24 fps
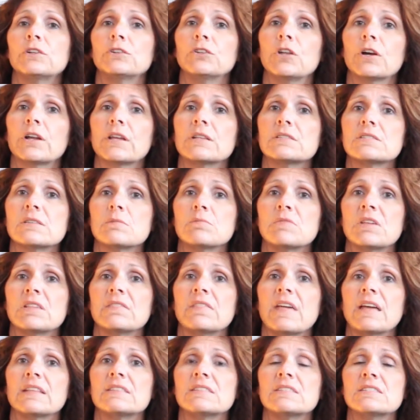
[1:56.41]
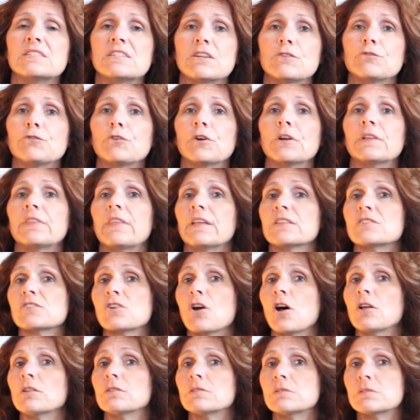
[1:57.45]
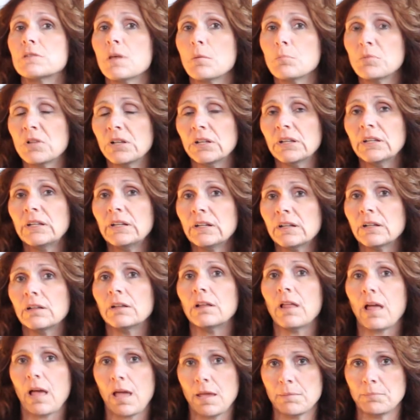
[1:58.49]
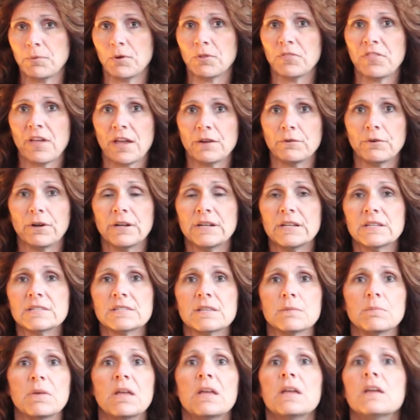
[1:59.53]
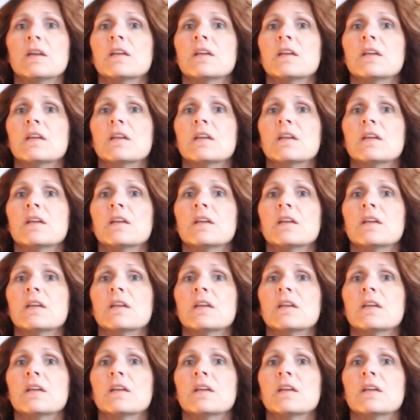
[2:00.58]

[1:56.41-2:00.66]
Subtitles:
to look at something that's different that's called subclinical hypothyroidism.